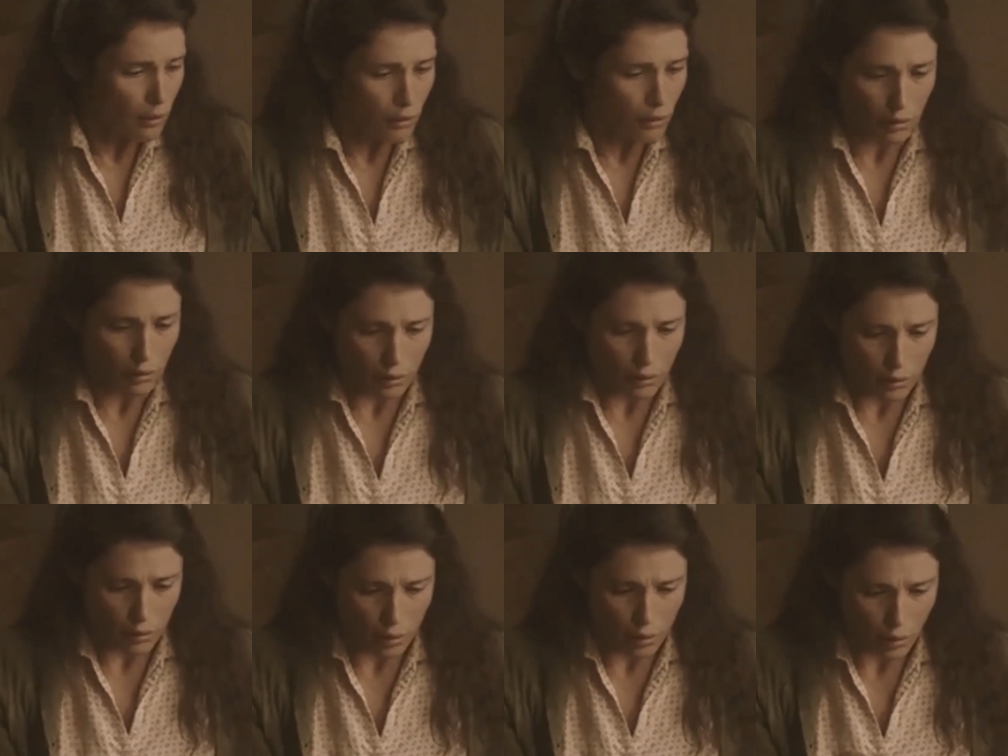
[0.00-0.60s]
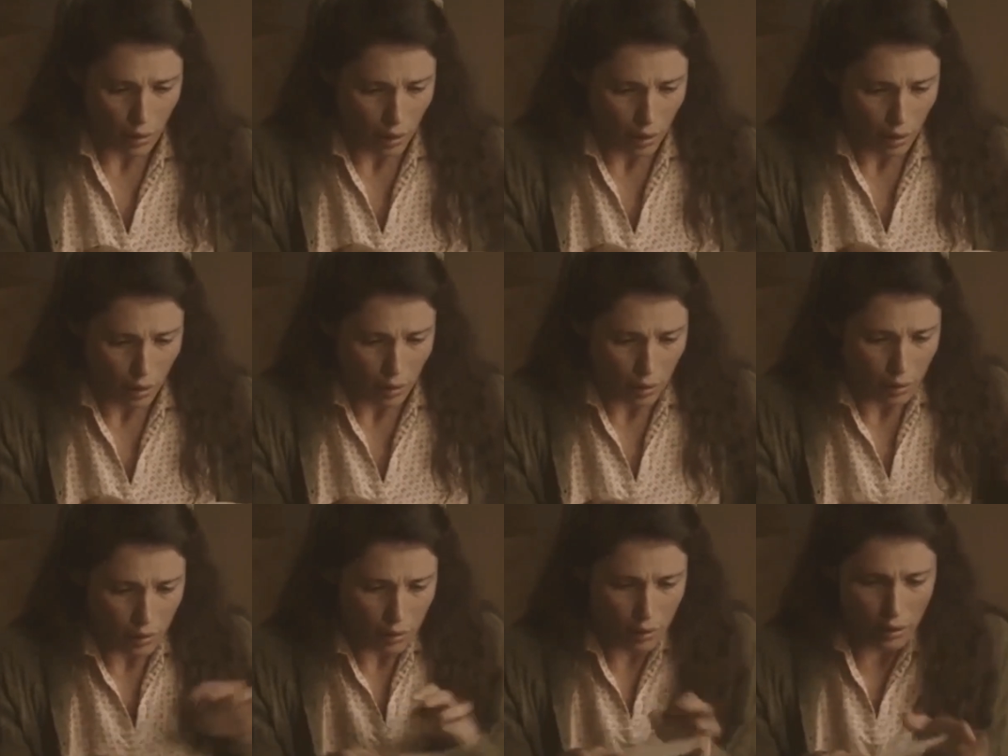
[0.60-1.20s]
important thing for
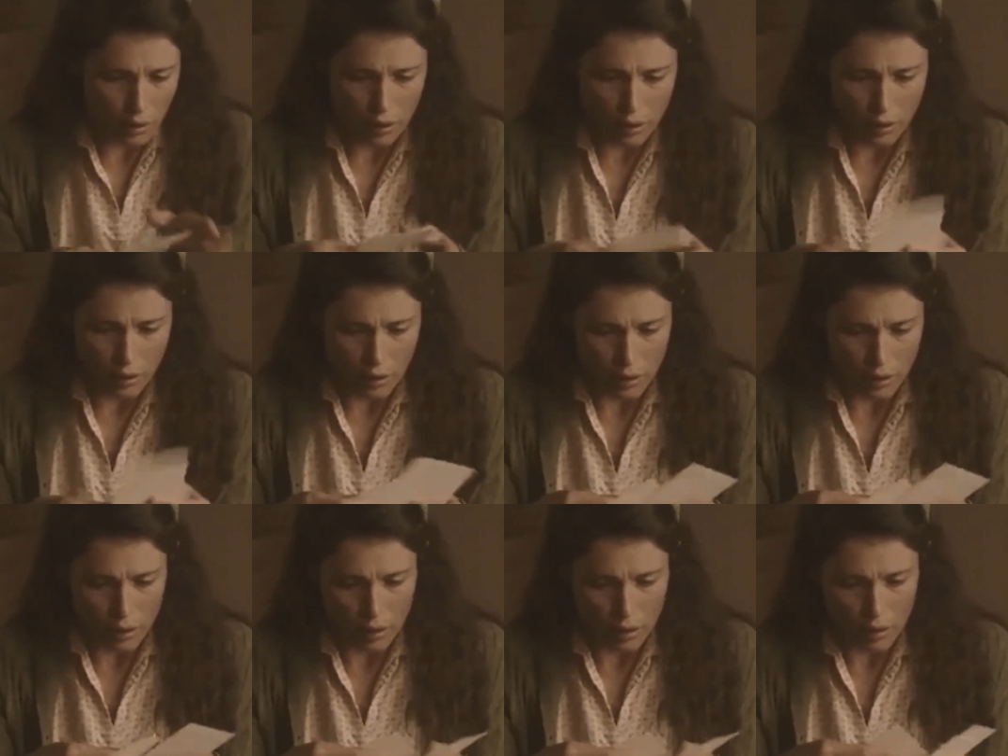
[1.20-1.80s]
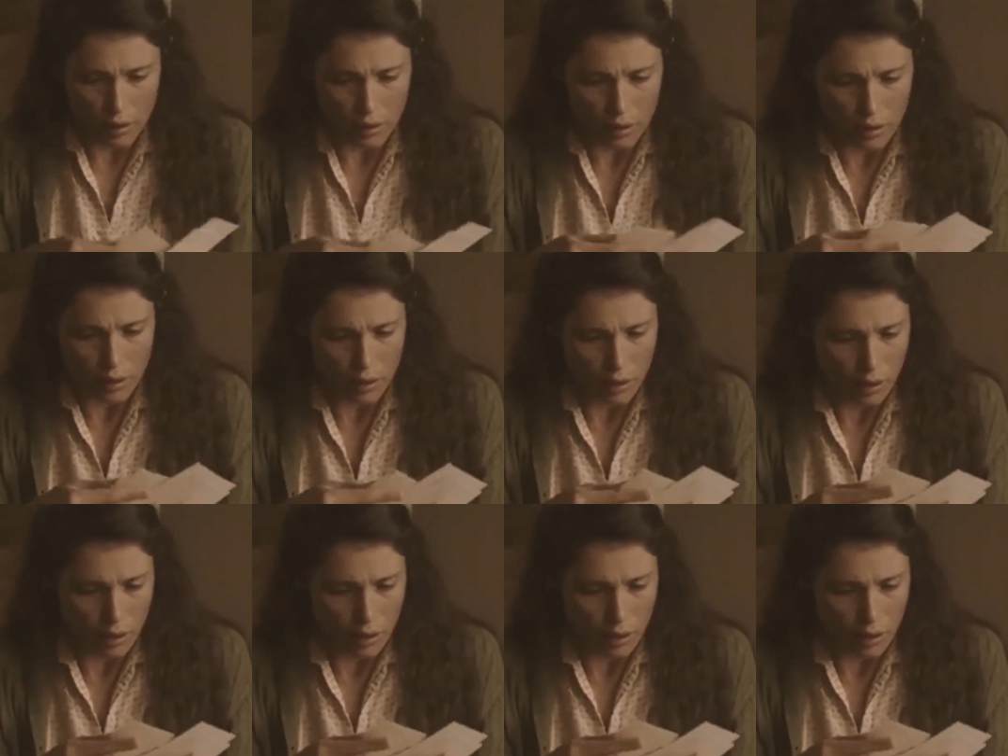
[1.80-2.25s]
her was to have kids.